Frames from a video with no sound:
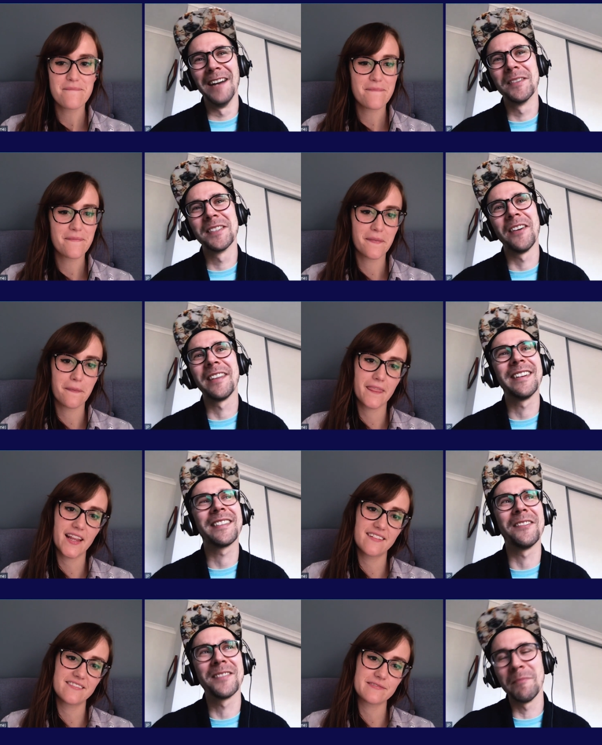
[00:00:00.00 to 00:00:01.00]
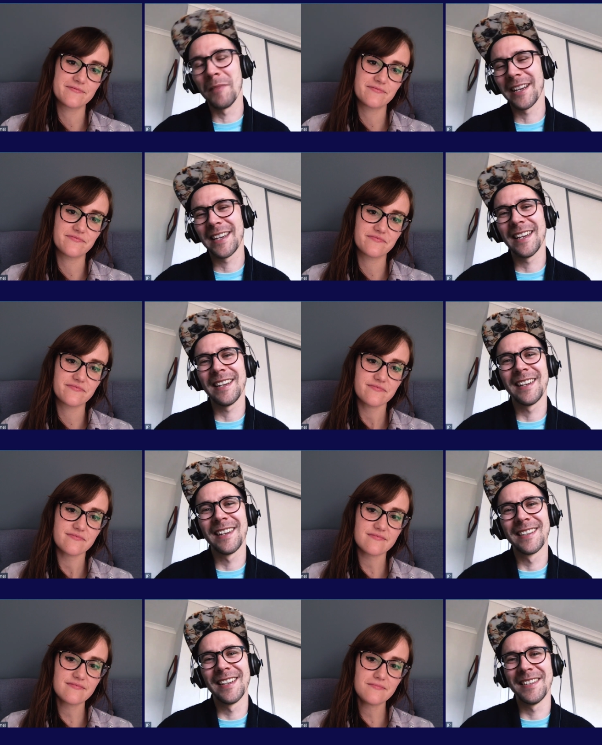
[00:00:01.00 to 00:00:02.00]
Speaker 1: Um, so I think those are my
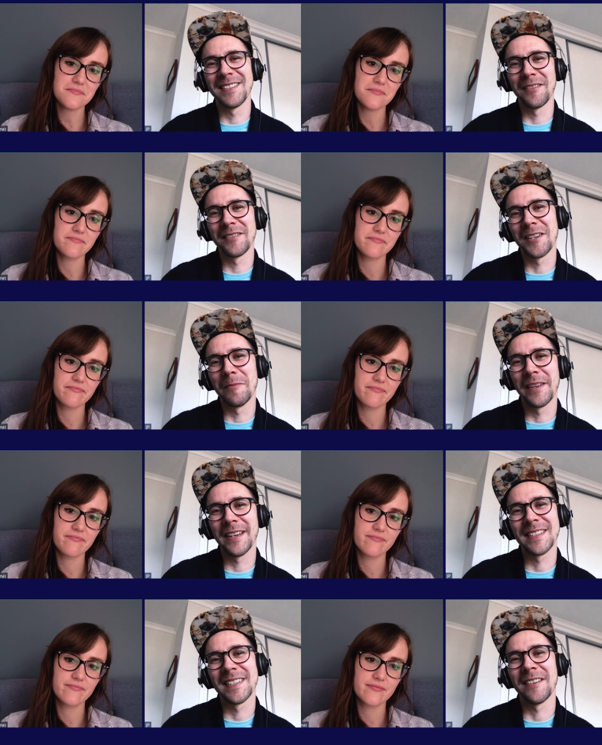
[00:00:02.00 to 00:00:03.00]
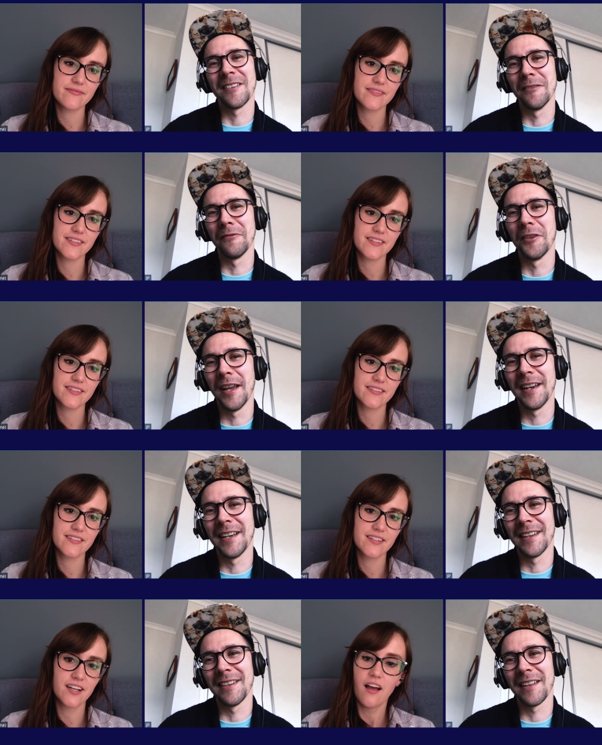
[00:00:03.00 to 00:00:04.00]
key key sort of top things. I don't know if you had
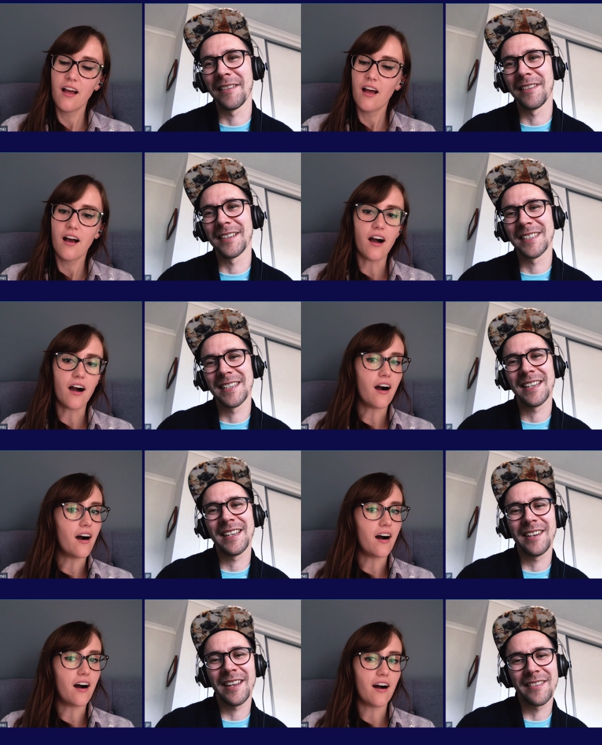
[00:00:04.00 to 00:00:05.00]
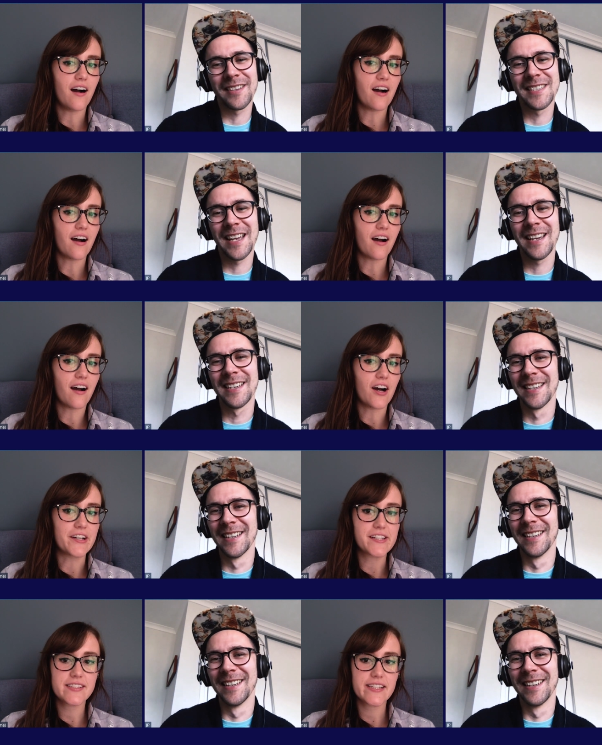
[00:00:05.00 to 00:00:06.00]
any other thing to any other things to add.
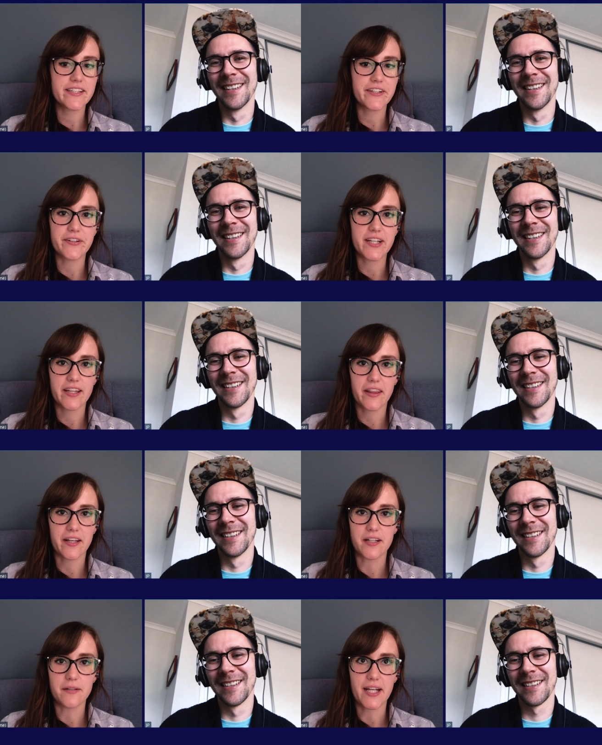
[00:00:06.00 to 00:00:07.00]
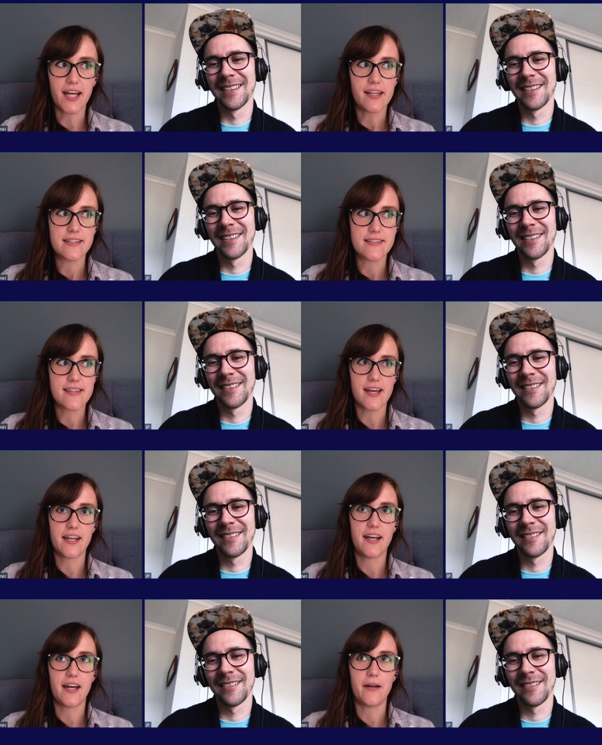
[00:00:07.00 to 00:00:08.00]
Speaker 2: Honestly, the only other thing I would add is
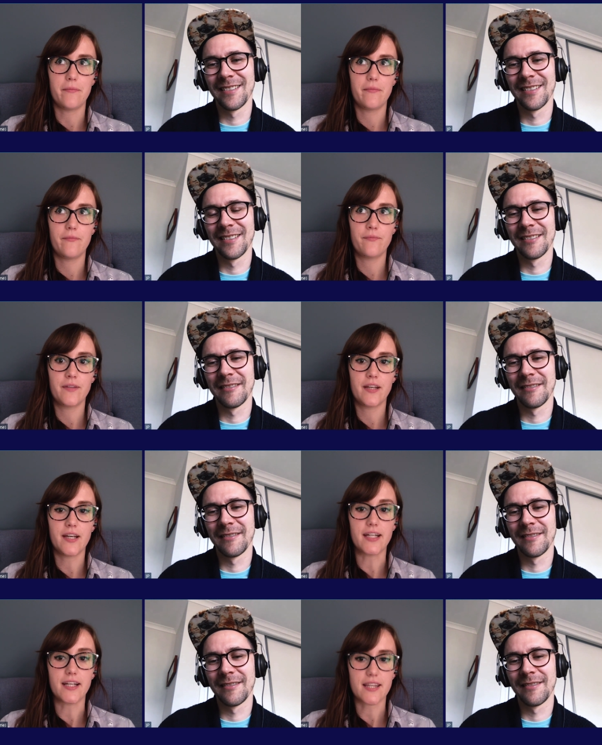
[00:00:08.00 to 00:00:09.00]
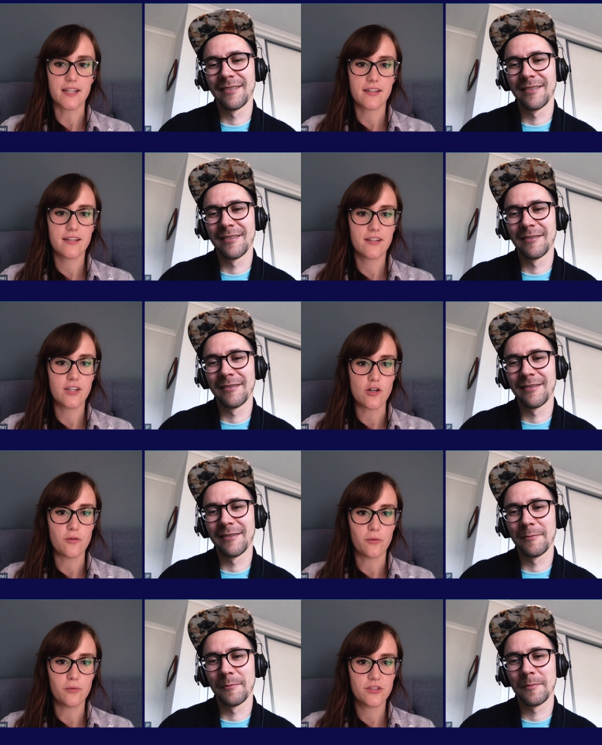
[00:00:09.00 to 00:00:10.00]
that, um, and I think
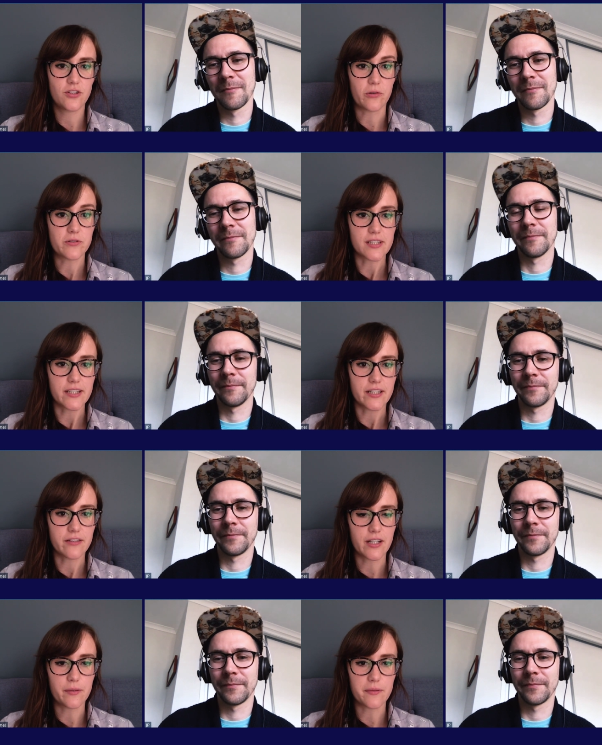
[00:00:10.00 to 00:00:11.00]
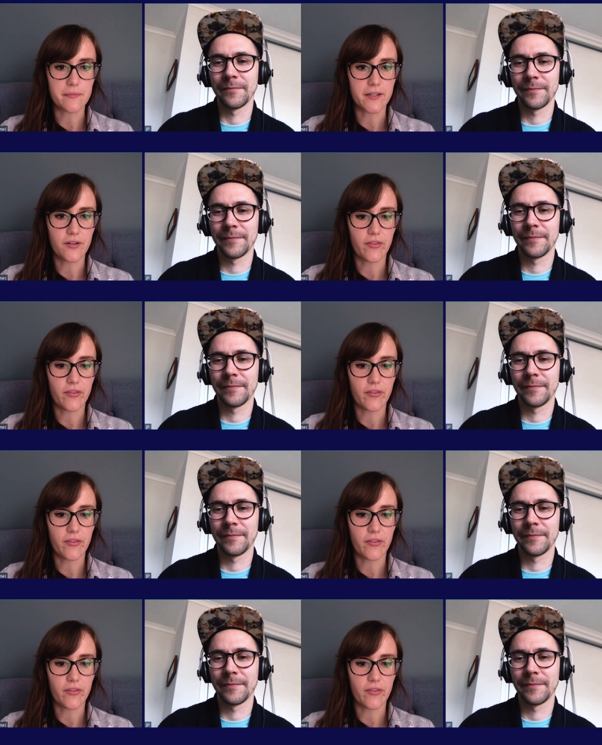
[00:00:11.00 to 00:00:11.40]
you'll totally agree with me